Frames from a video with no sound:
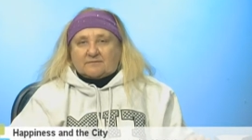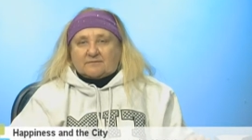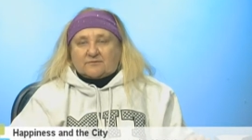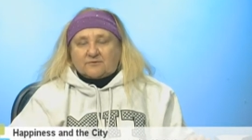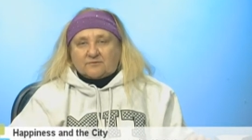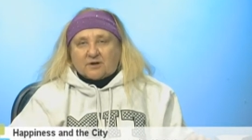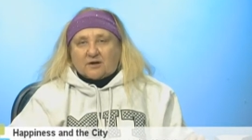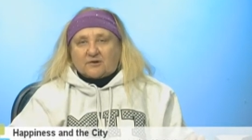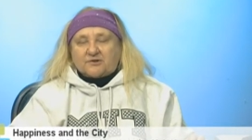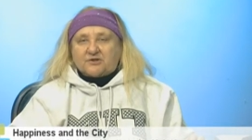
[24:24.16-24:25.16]
to
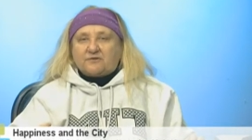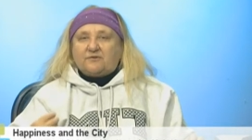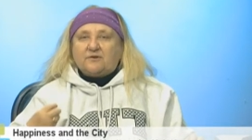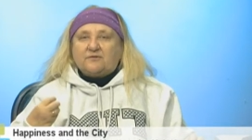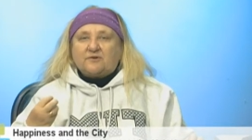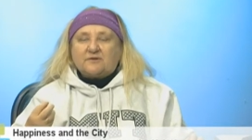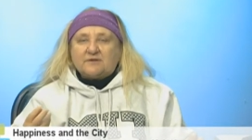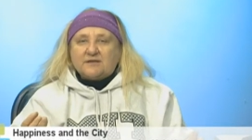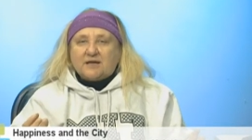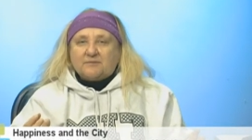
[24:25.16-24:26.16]
knowledge, if you have
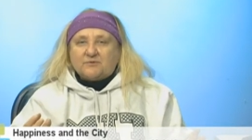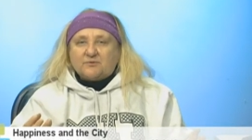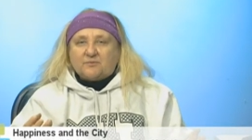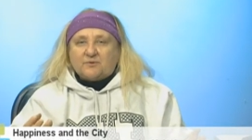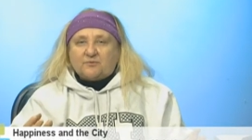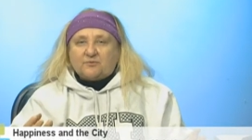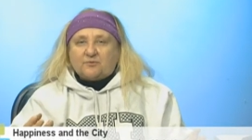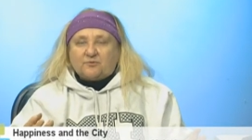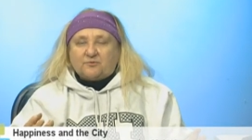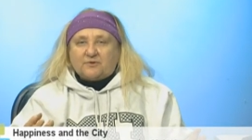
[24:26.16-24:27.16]
contempt to people
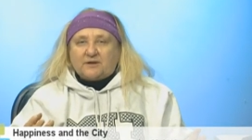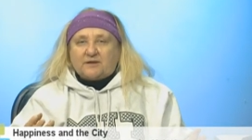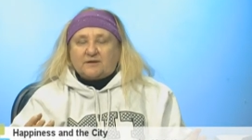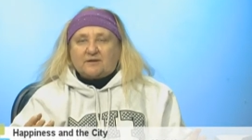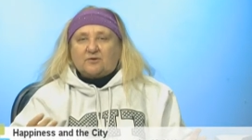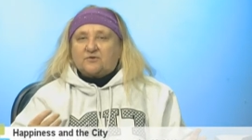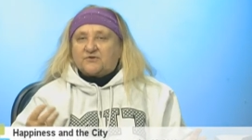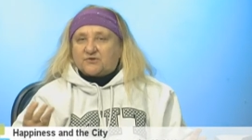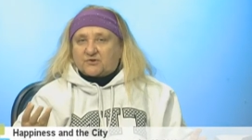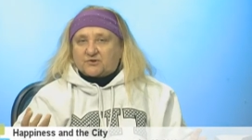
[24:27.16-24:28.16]
who create it or
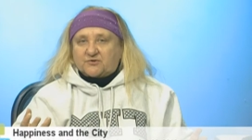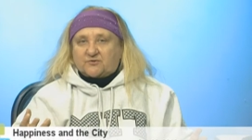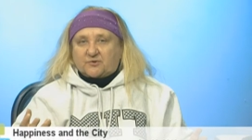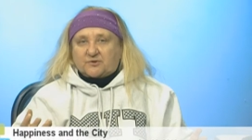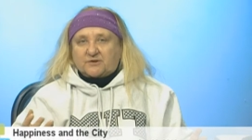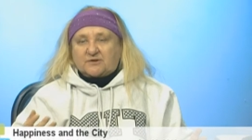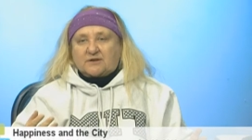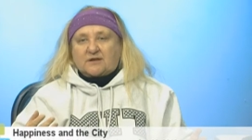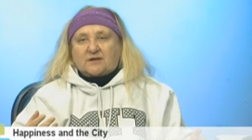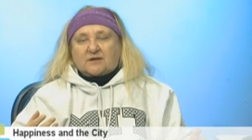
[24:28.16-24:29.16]
search for it,
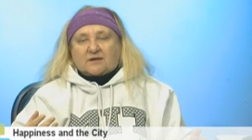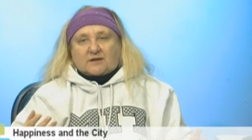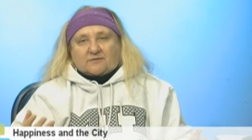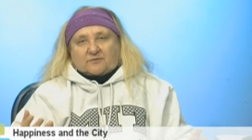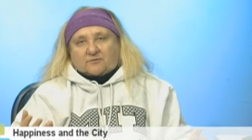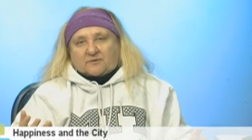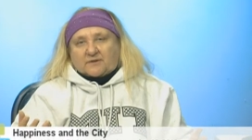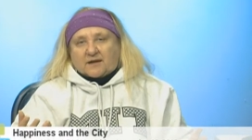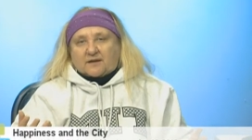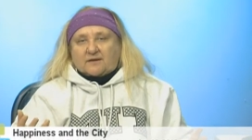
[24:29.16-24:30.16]
even when
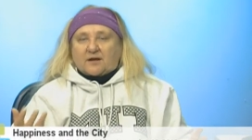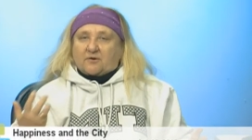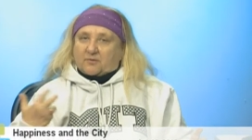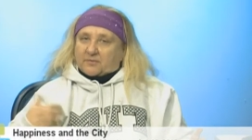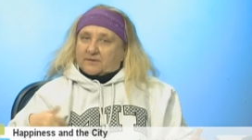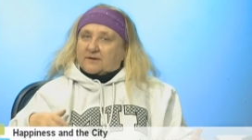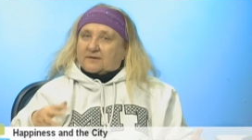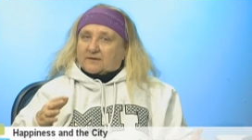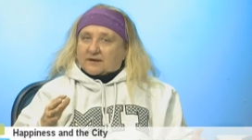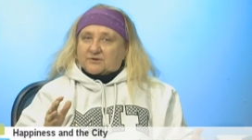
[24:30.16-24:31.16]
they are in error, but the
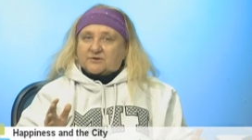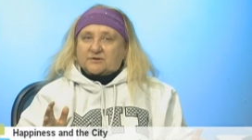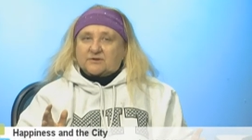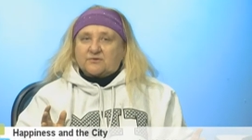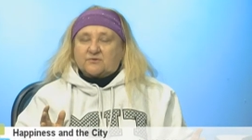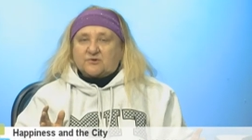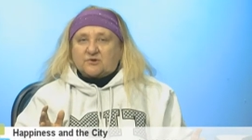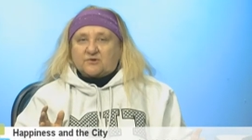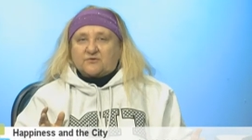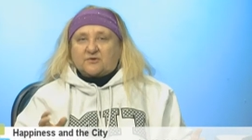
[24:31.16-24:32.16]
intention is to
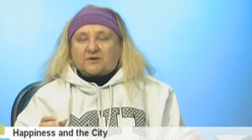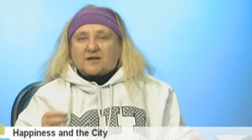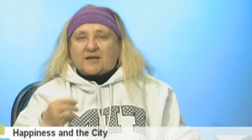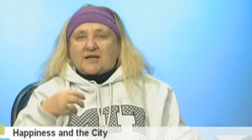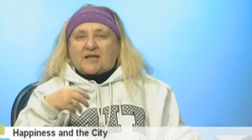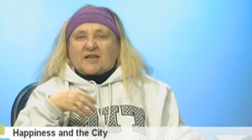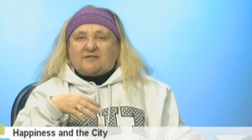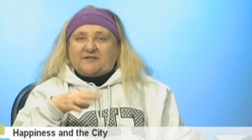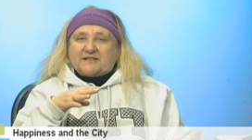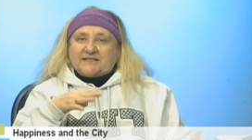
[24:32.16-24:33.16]
search for it,
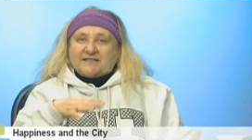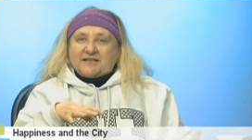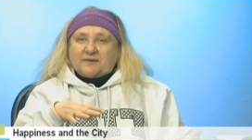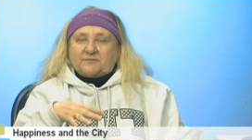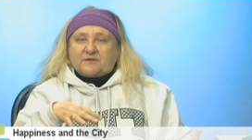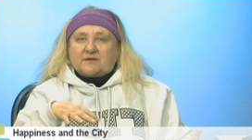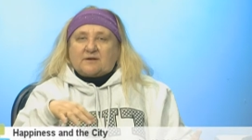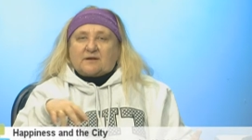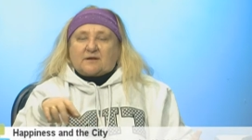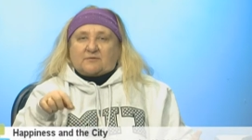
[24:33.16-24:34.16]
if contempt
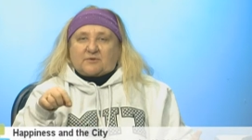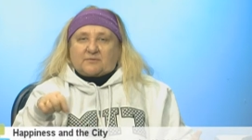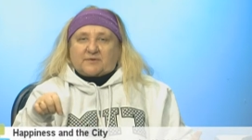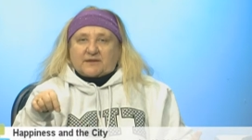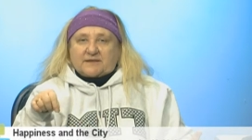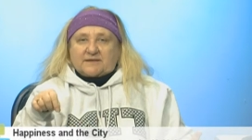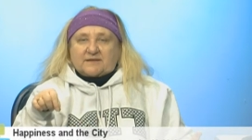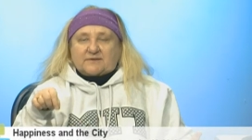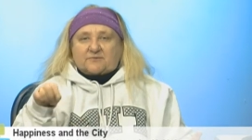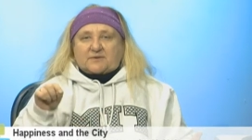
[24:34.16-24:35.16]

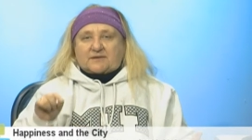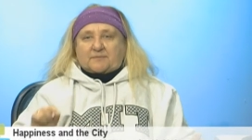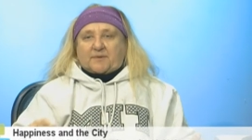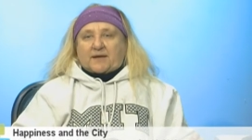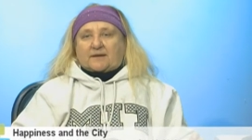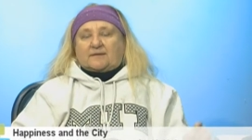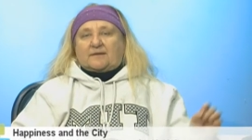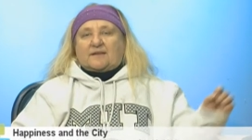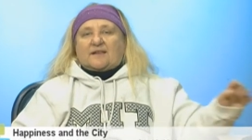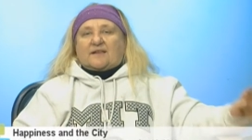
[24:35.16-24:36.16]
replaces respect,
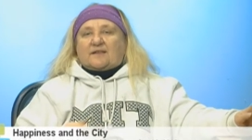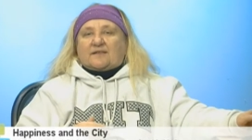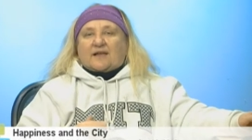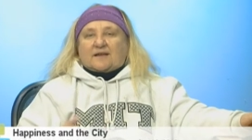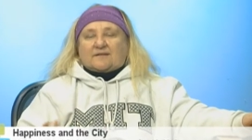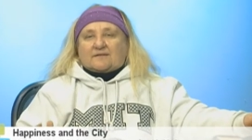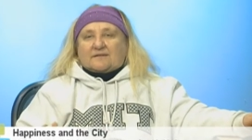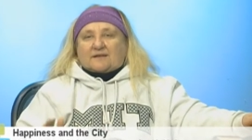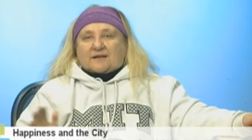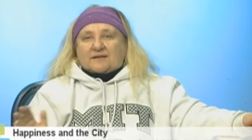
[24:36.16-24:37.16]
then
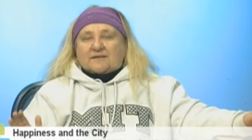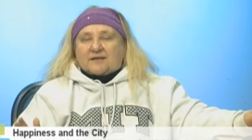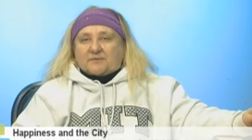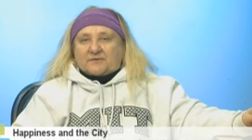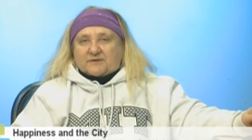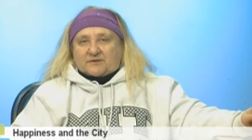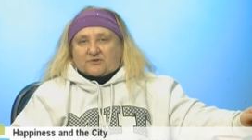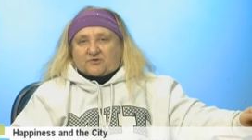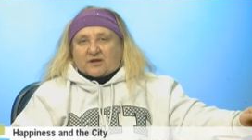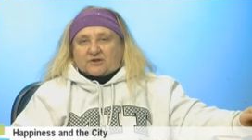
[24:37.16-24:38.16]
the next step is
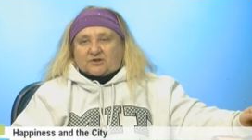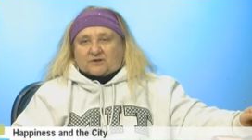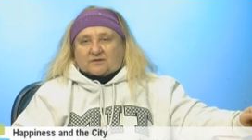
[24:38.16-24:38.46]
distraction.